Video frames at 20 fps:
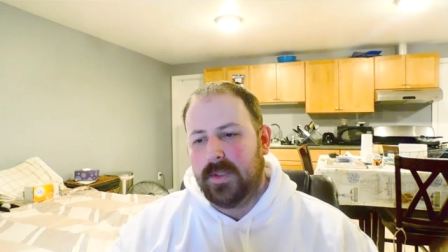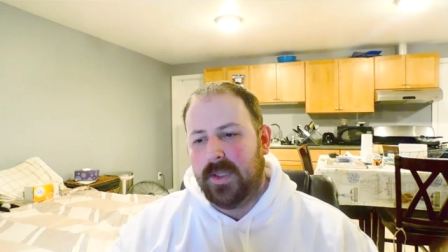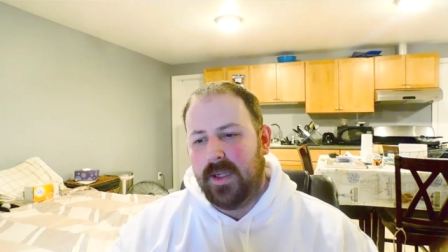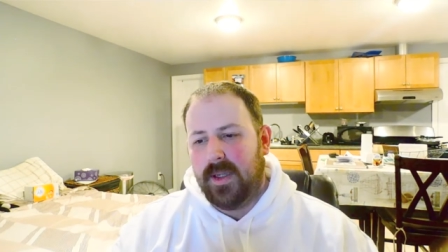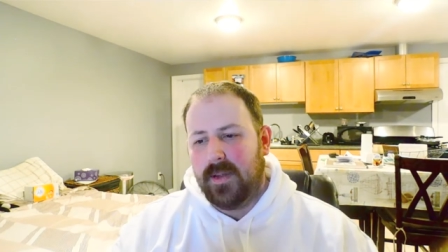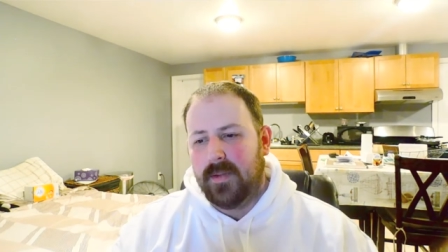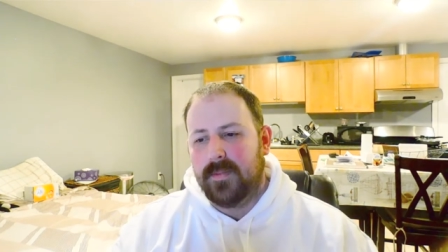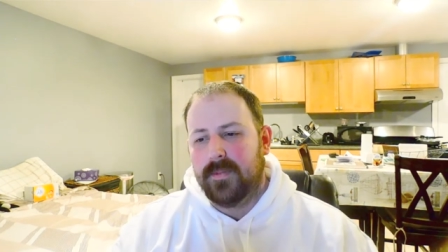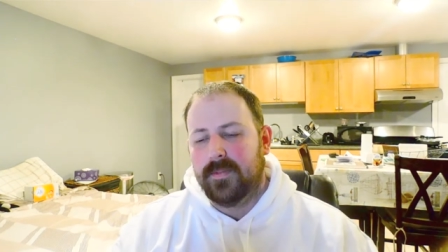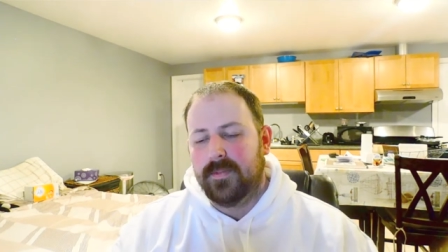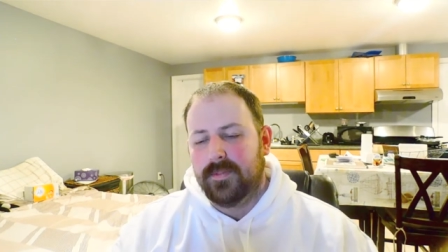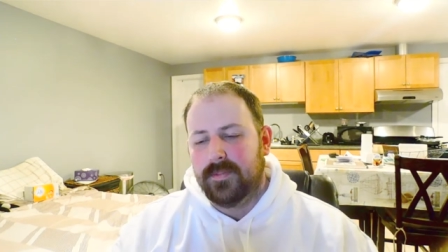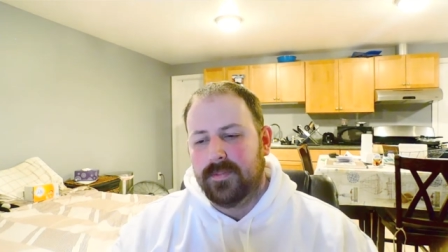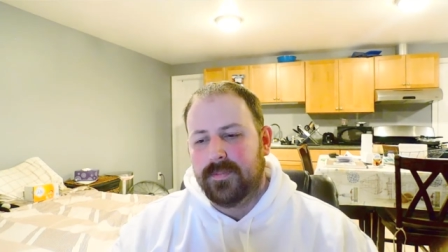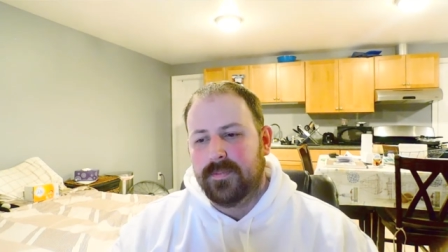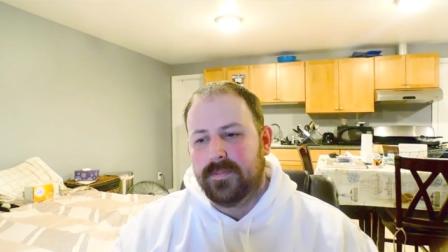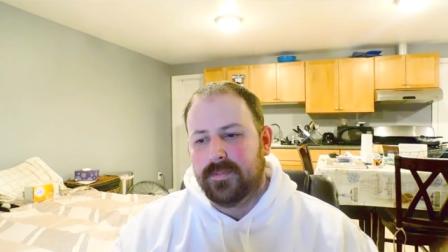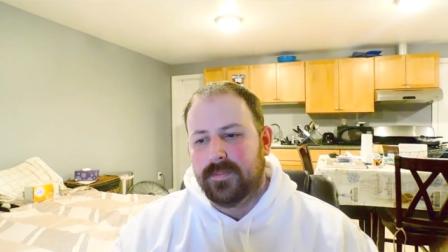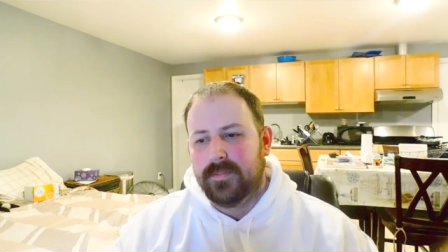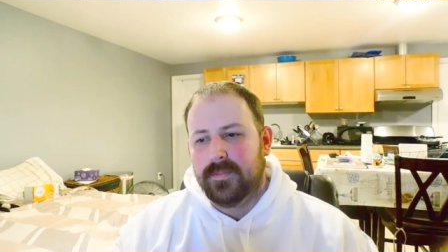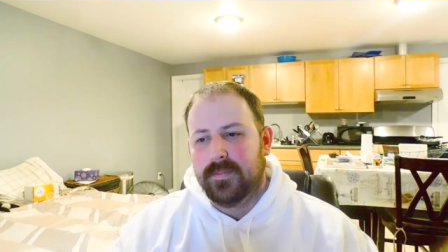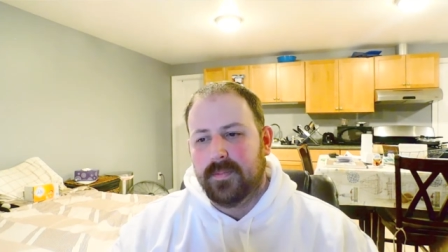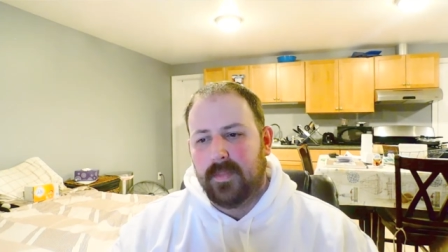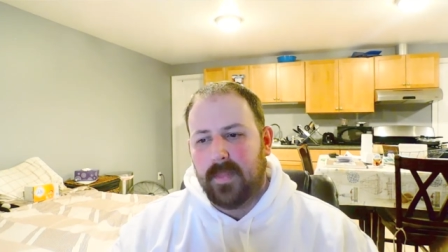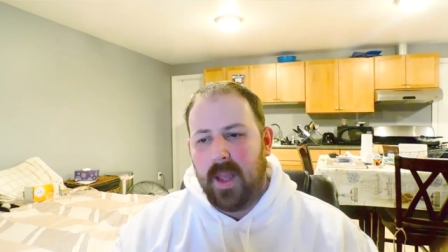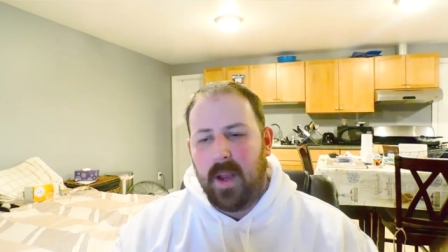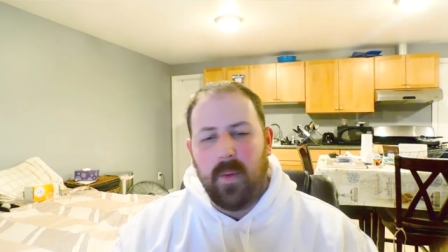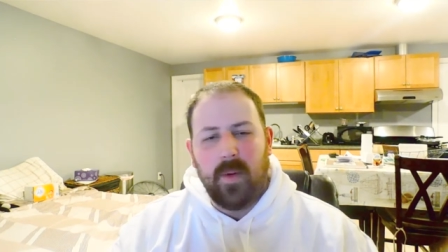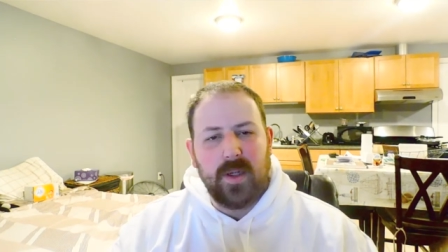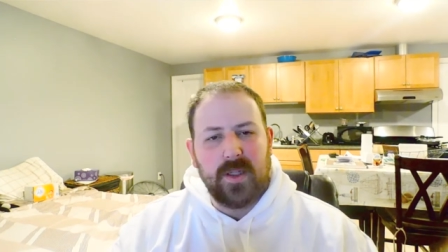yeah,
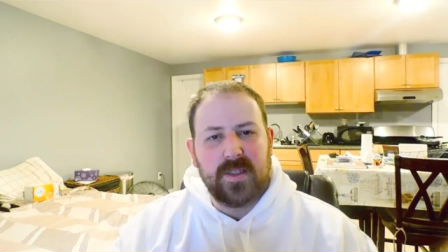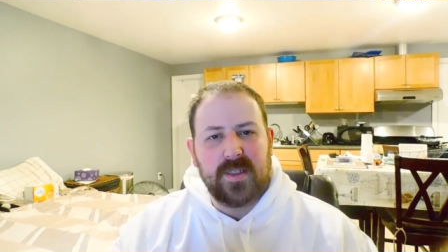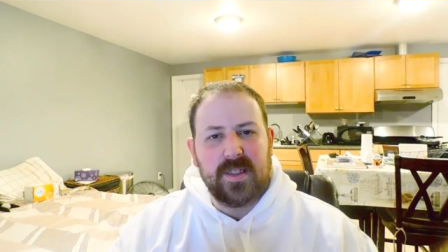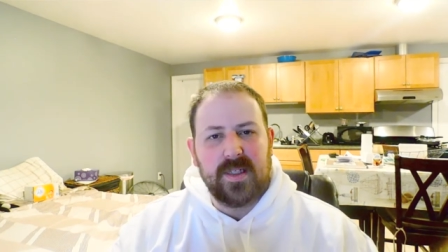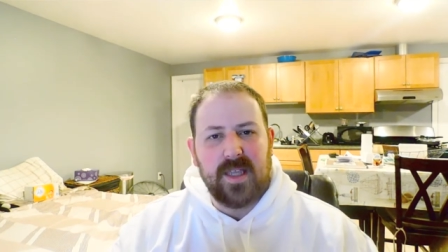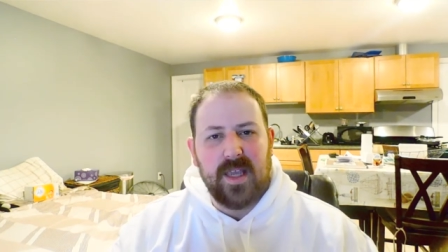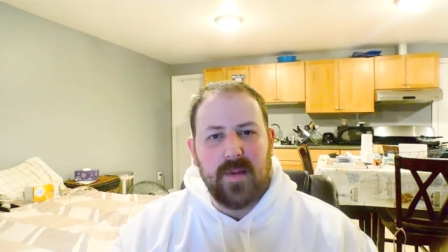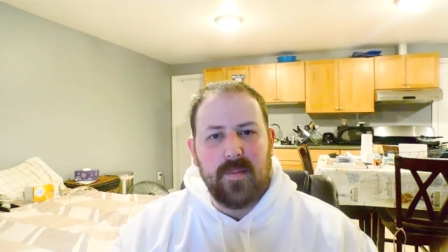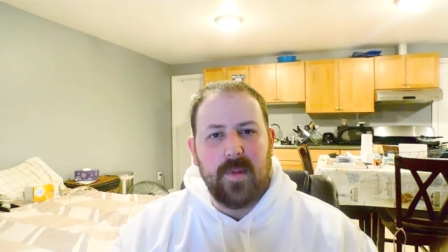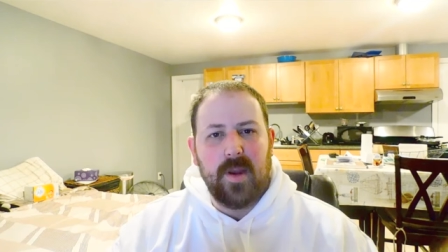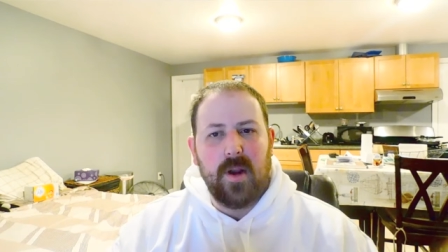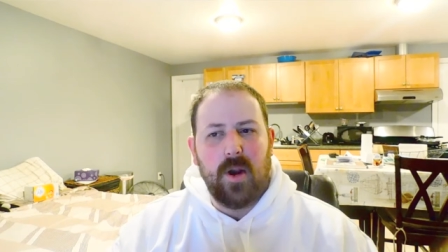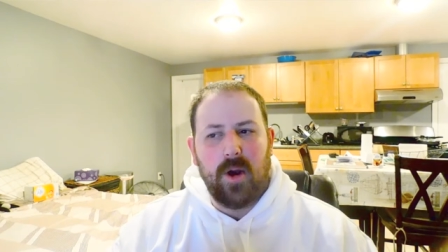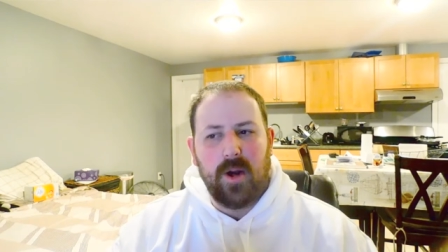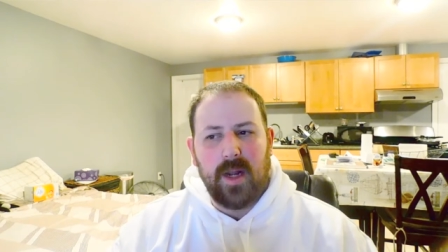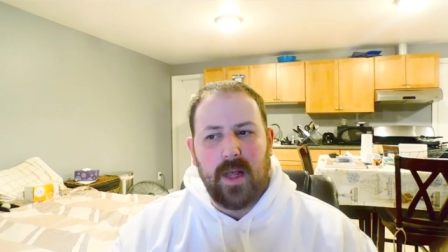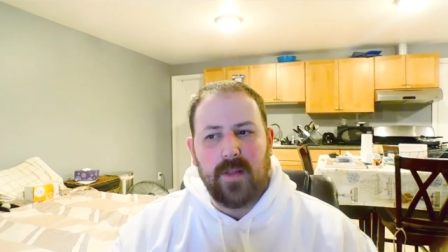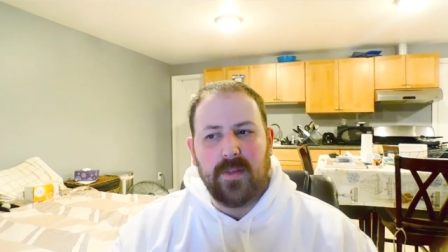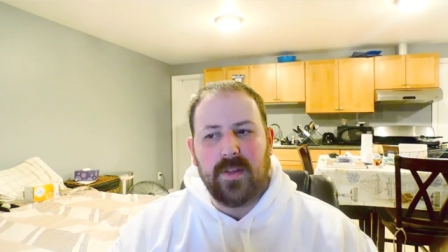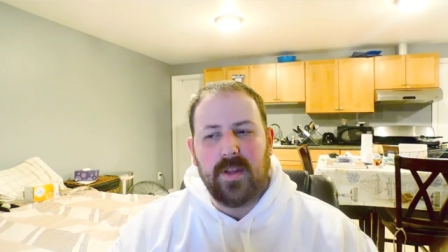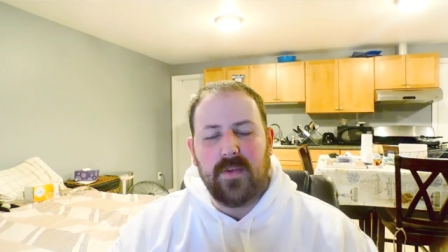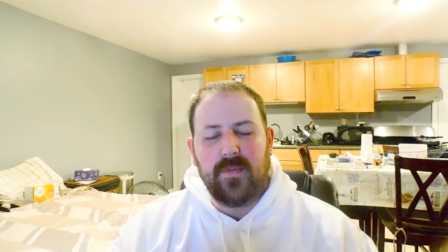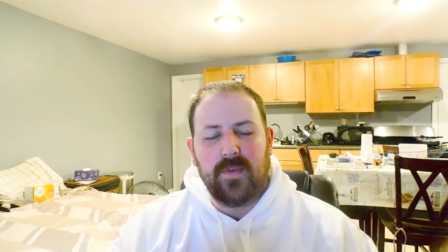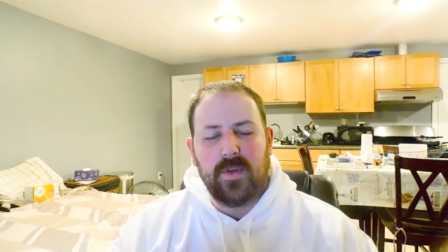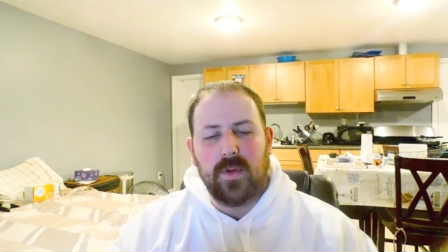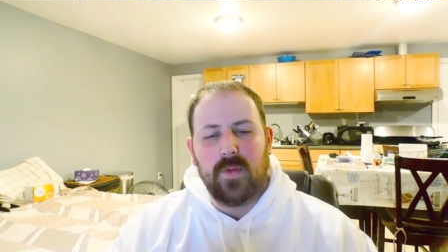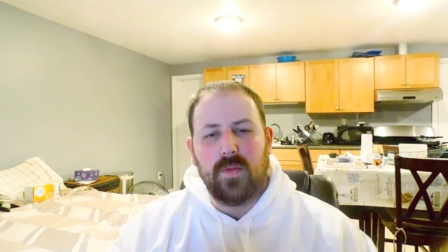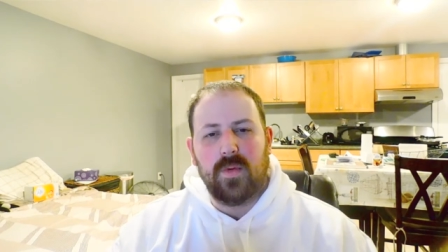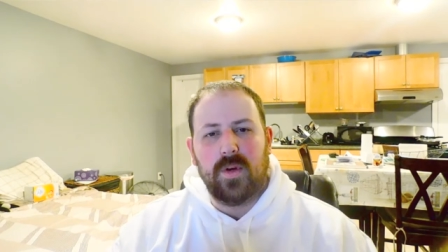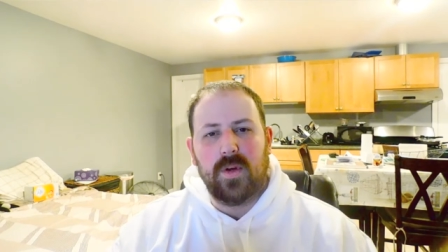I wanted to get my art out there
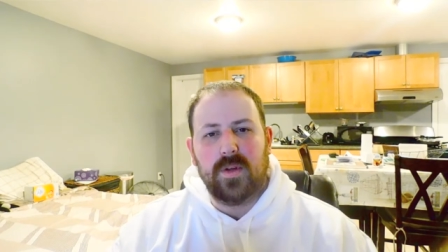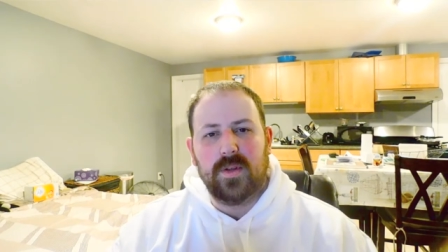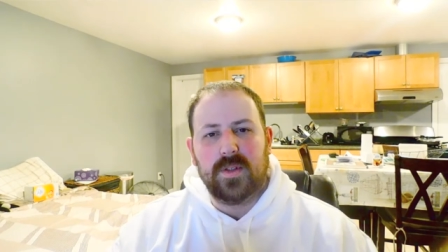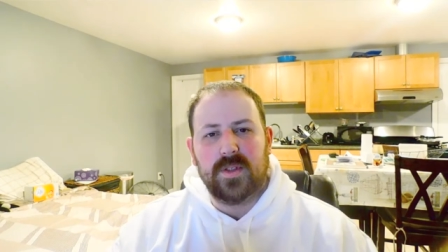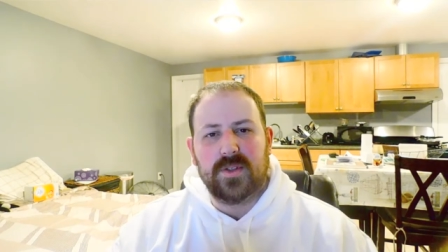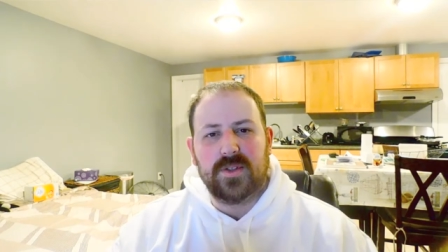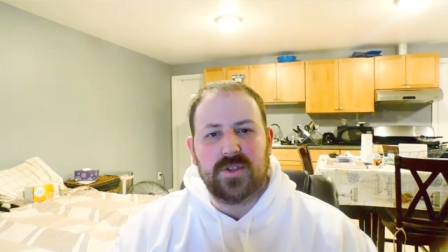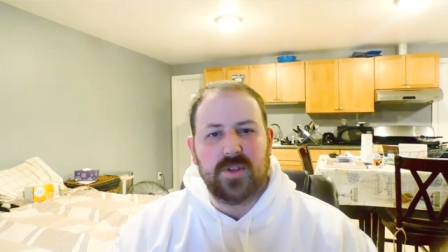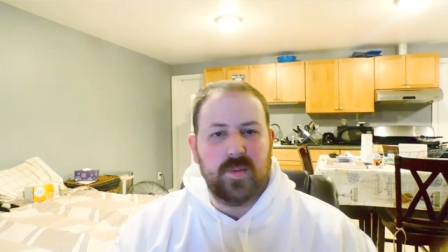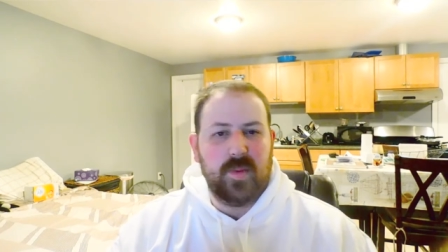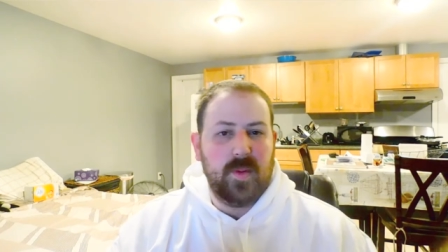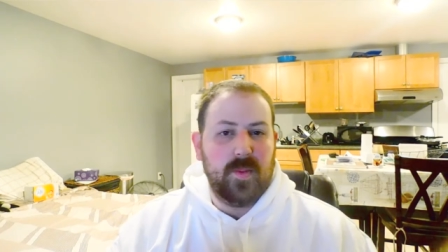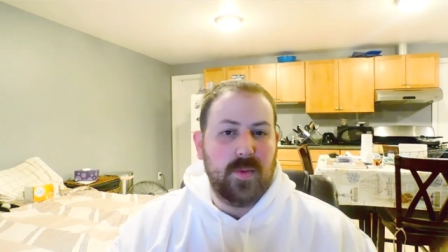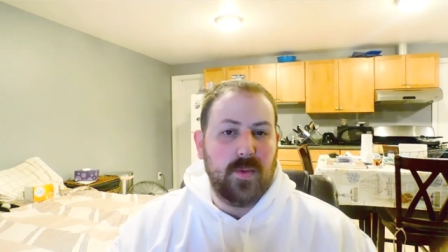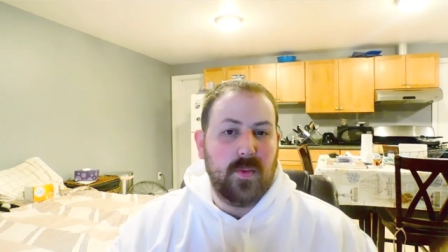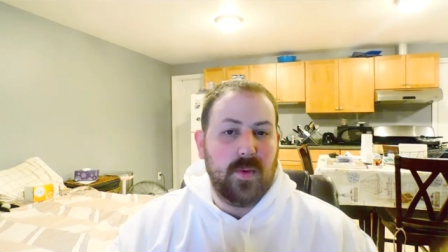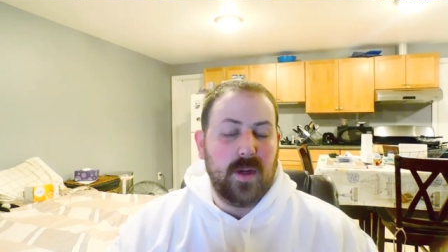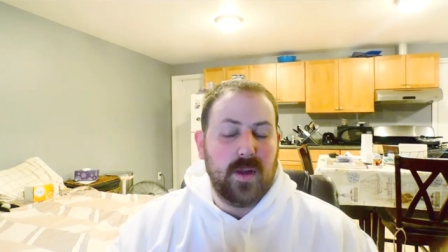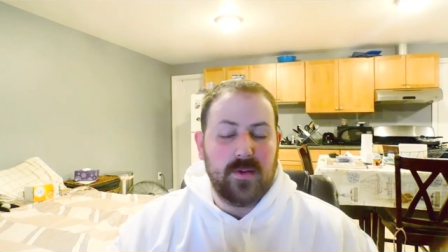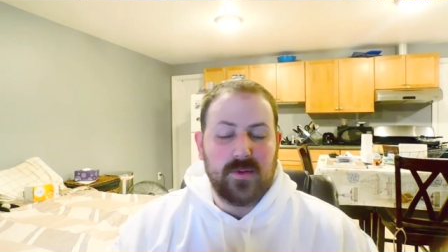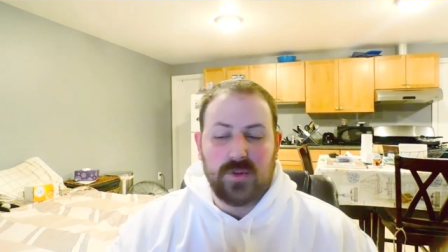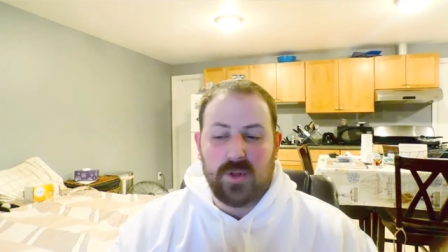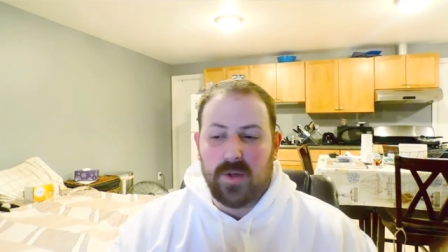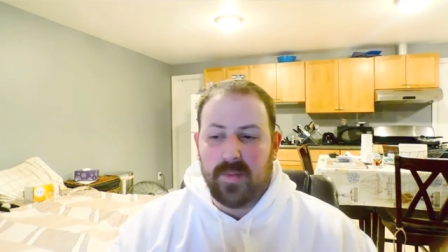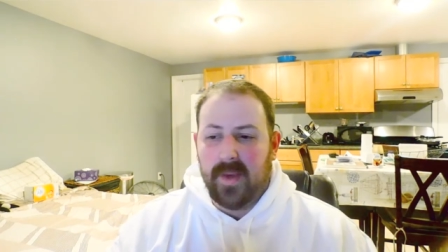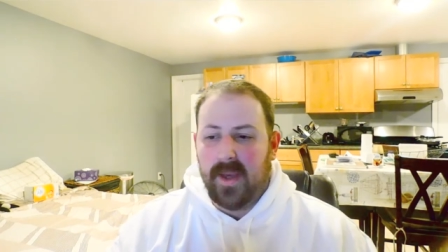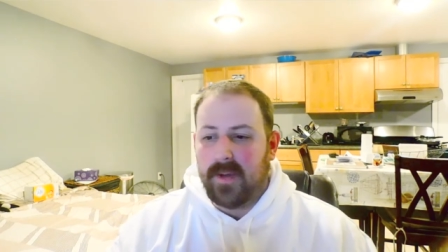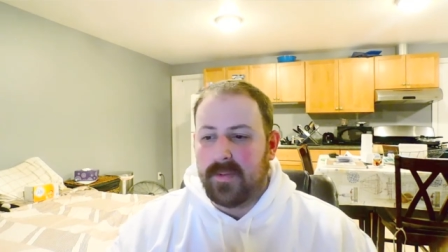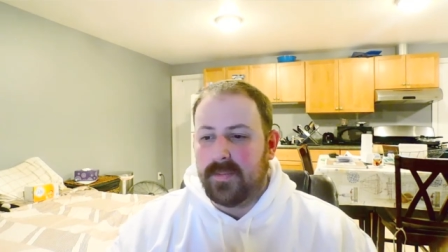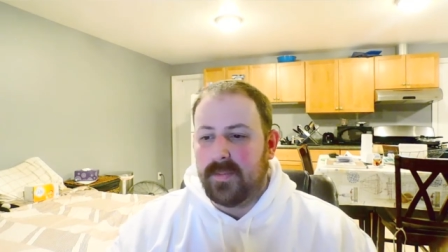for the world and show people what I was all
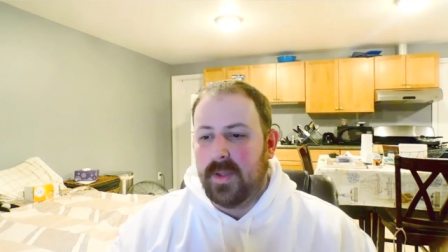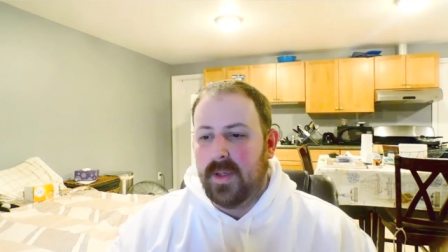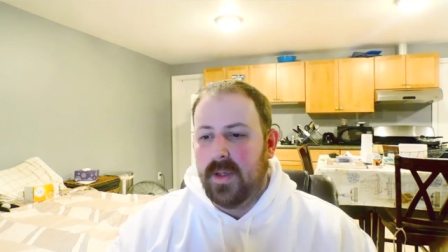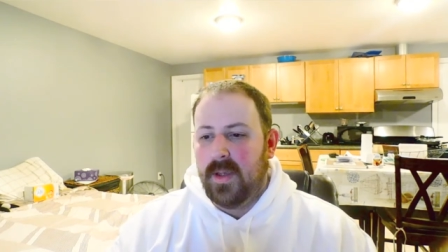about.